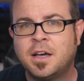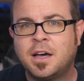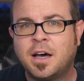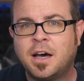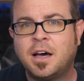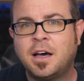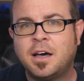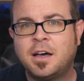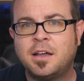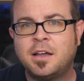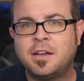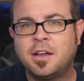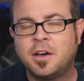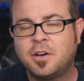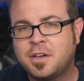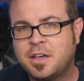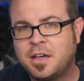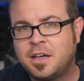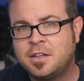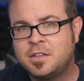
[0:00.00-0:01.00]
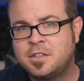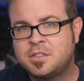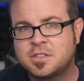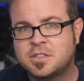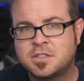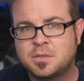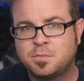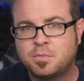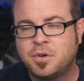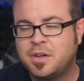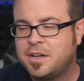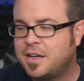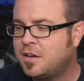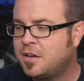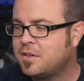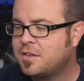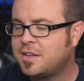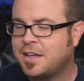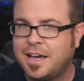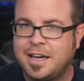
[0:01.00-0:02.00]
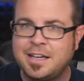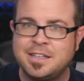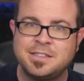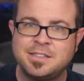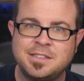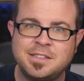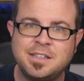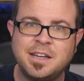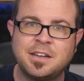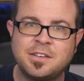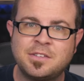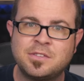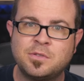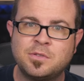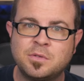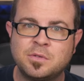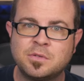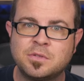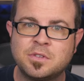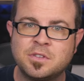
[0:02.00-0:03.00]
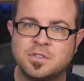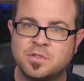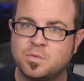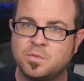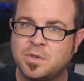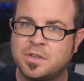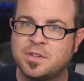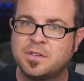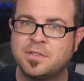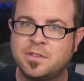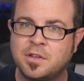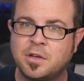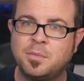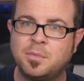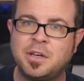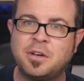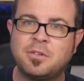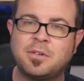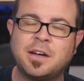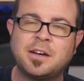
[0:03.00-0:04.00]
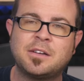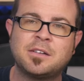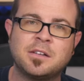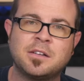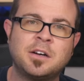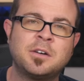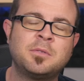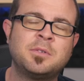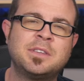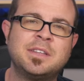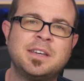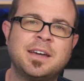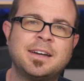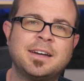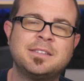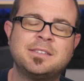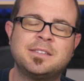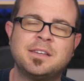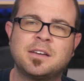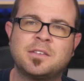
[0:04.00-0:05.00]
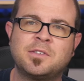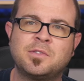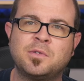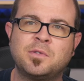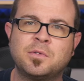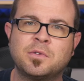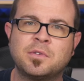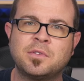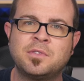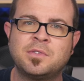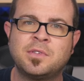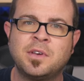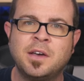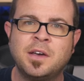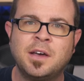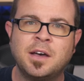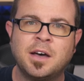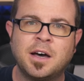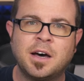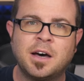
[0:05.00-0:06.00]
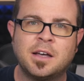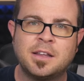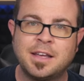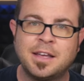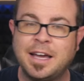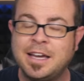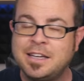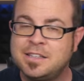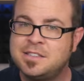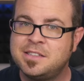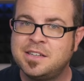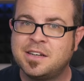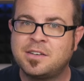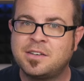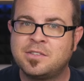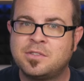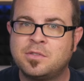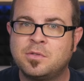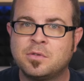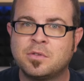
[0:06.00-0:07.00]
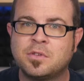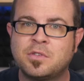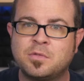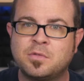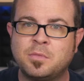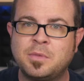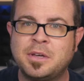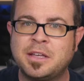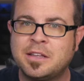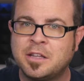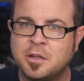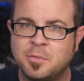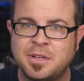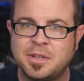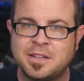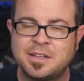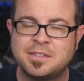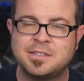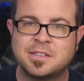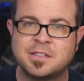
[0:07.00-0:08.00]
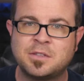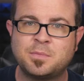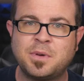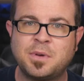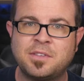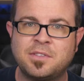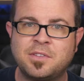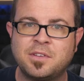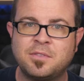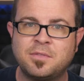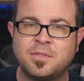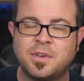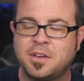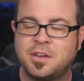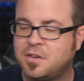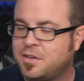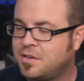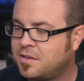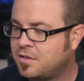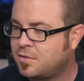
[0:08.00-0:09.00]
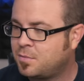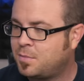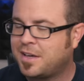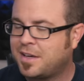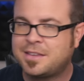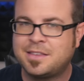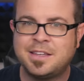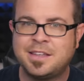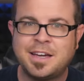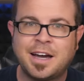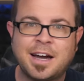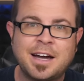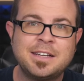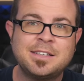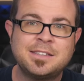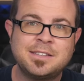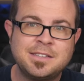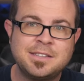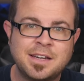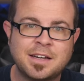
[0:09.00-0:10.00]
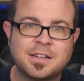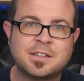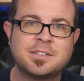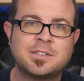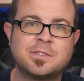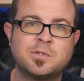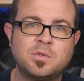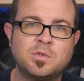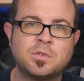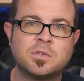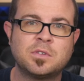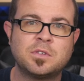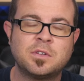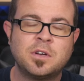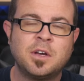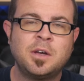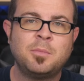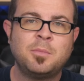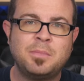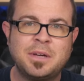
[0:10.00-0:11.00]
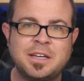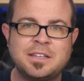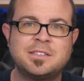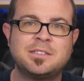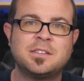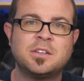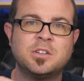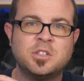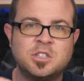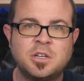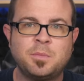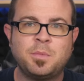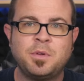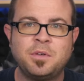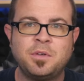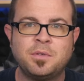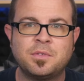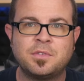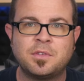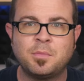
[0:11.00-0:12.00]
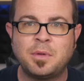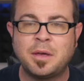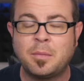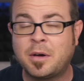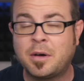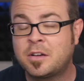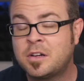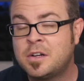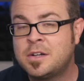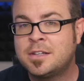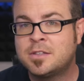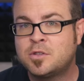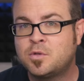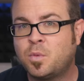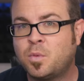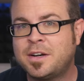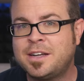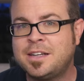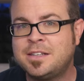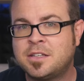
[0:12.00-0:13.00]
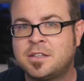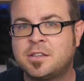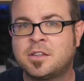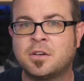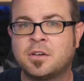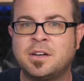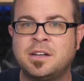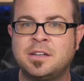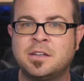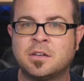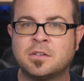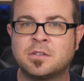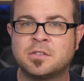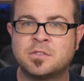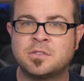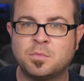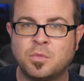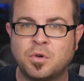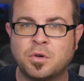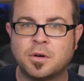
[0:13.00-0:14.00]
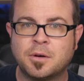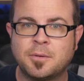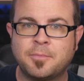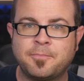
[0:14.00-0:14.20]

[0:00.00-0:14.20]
Now again, just to point out, the ACX coolers will still be around along with the ICX coolers. The ACX coolers will be a little bit less expensive, and you can expect the ICX cooler-based GPUs to be about $20 to $30 more.